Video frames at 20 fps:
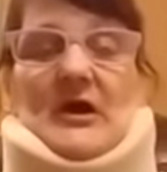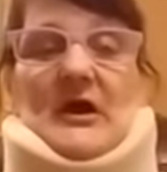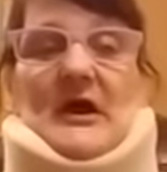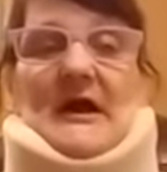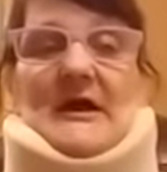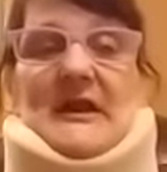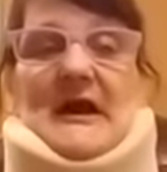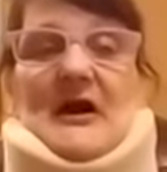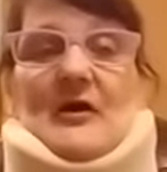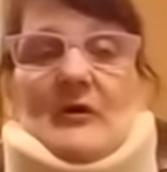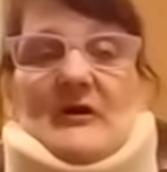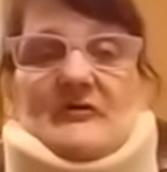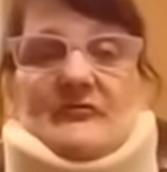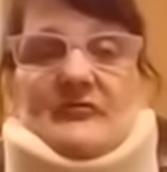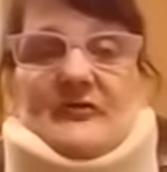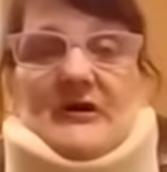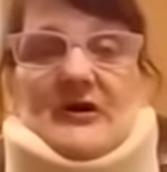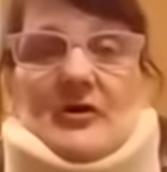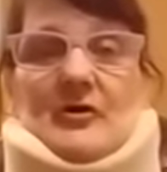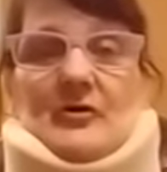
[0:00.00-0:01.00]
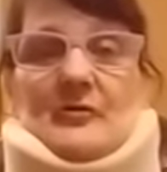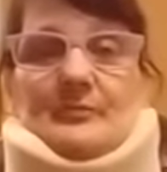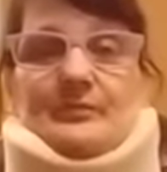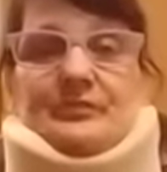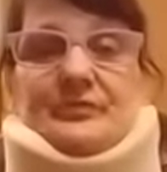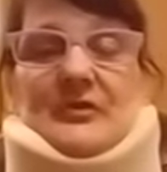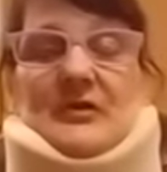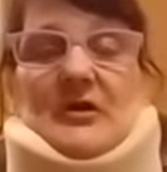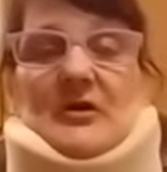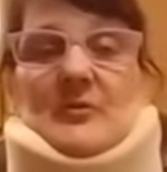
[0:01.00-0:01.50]
And how I fell,
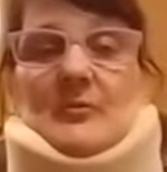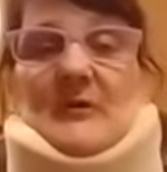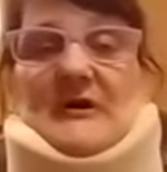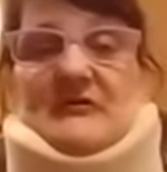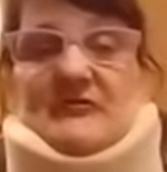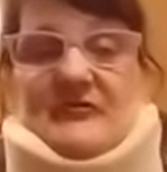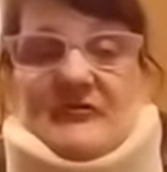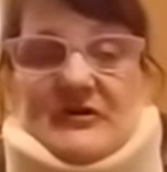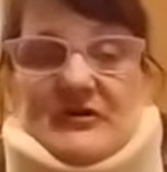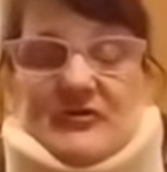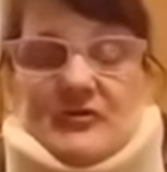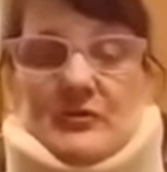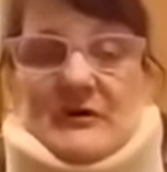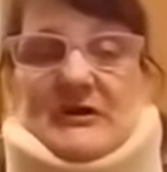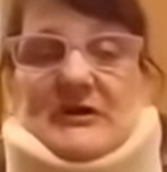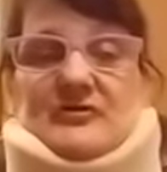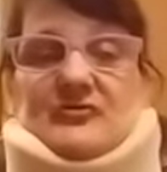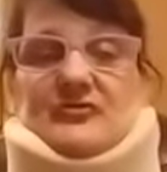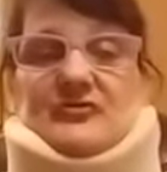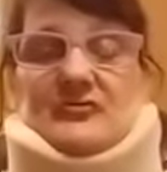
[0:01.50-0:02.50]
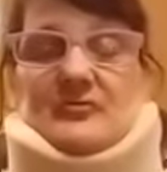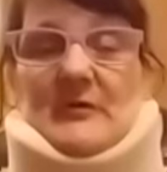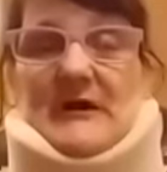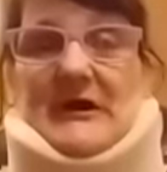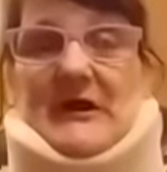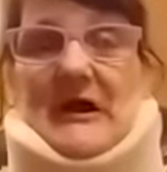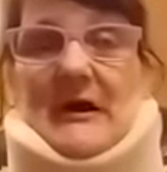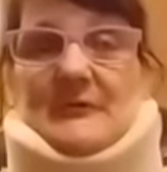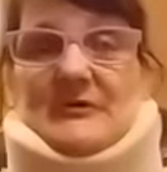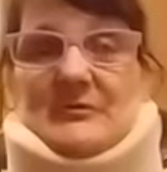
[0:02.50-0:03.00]
my fist went into my
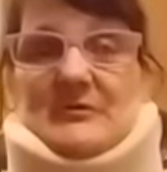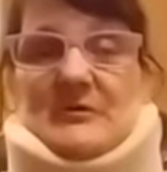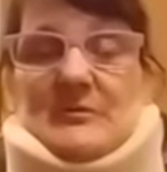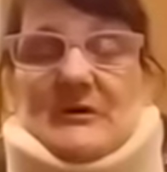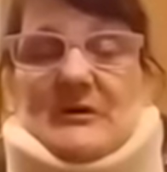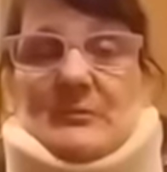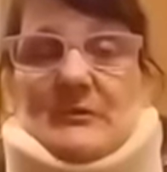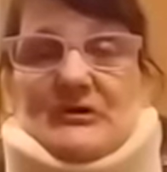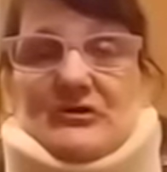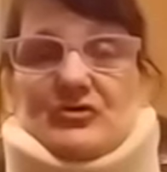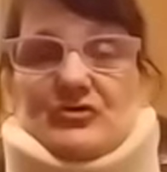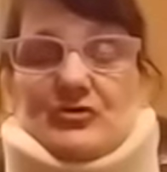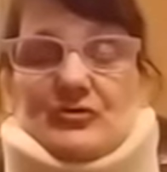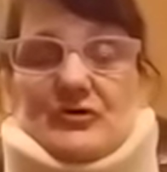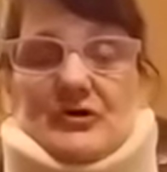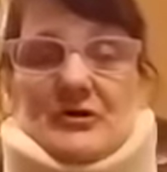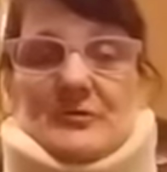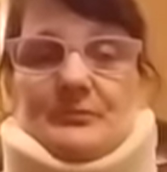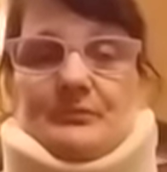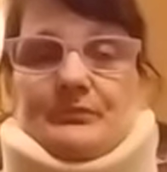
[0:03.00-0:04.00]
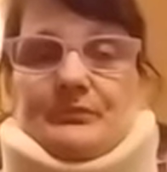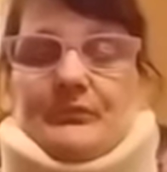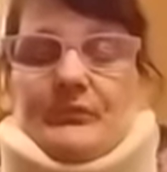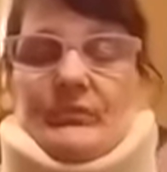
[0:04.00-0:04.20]
abdomen and my sternum